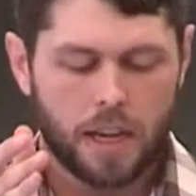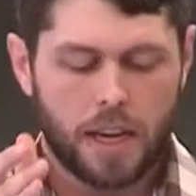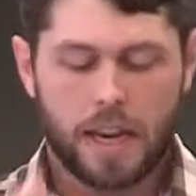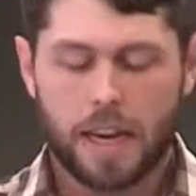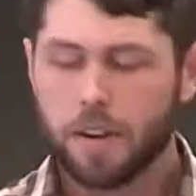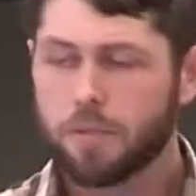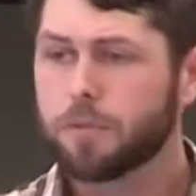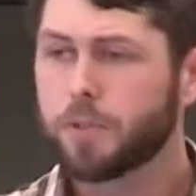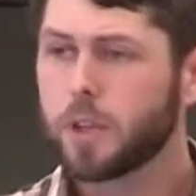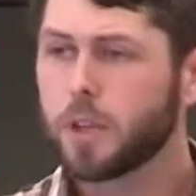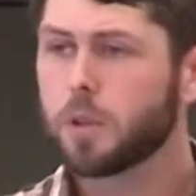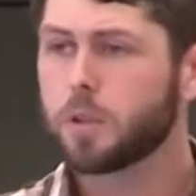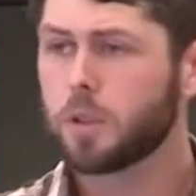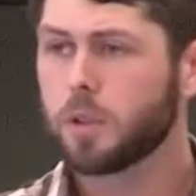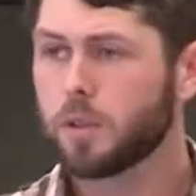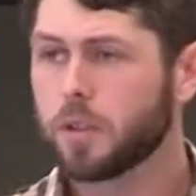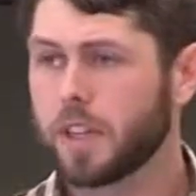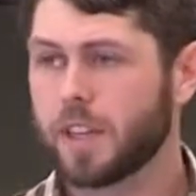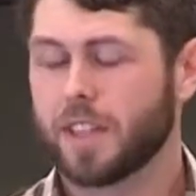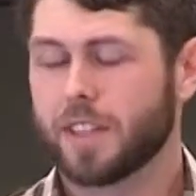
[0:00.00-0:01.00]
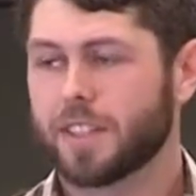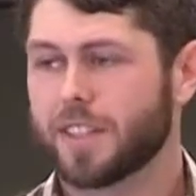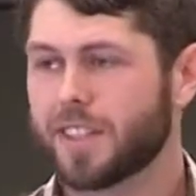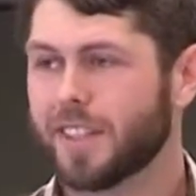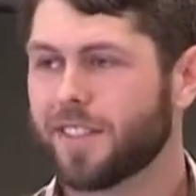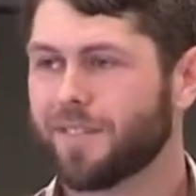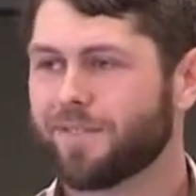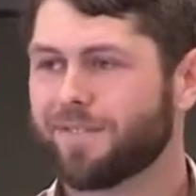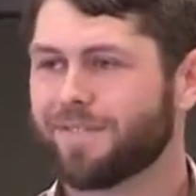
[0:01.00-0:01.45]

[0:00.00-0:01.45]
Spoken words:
"If you do this,